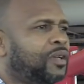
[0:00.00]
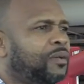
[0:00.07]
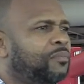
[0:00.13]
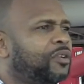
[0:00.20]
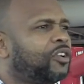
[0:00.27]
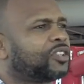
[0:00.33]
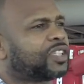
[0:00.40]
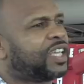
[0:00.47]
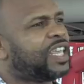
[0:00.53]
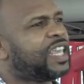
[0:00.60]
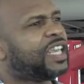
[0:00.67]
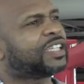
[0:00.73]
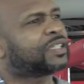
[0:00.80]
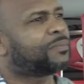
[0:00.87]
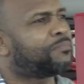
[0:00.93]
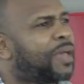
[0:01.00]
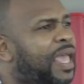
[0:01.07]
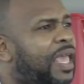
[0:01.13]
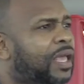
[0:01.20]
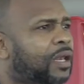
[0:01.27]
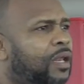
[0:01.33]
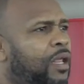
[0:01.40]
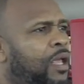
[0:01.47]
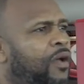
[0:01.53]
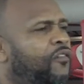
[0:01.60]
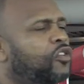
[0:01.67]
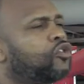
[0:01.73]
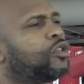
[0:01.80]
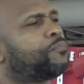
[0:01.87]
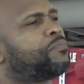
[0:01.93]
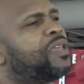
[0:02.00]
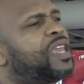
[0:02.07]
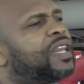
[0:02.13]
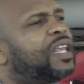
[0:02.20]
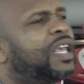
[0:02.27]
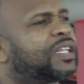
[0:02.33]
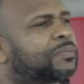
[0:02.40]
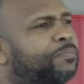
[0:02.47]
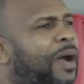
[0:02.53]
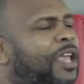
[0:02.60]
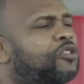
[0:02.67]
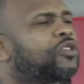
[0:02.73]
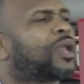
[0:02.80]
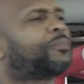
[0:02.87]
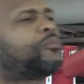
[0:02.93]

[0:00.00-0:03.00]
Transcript: Because he is the man. For you to be in his spot, you got to